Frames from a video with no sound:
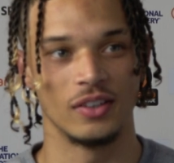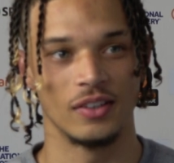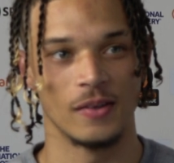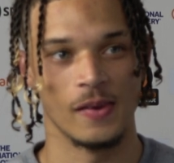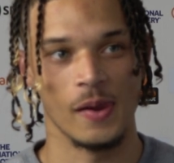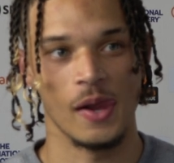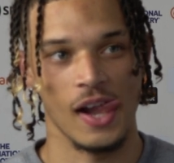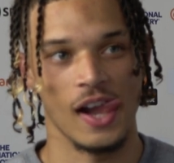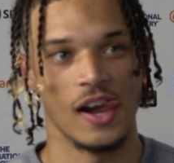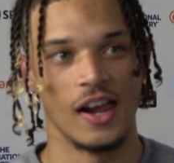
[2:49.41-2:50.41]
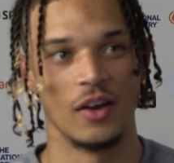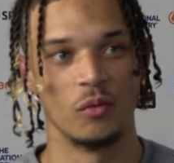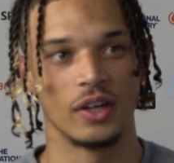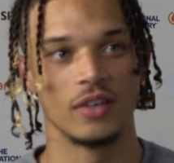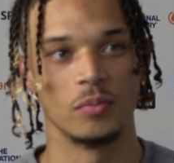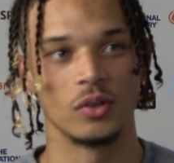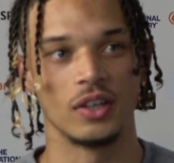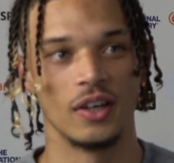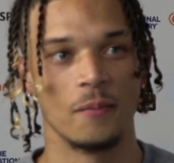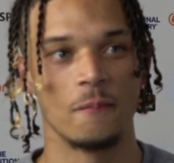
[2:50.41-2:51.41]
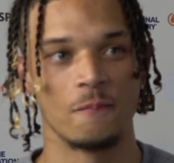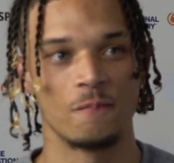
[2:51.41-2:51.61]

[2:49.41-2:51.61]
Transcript: And we'll give them a good game.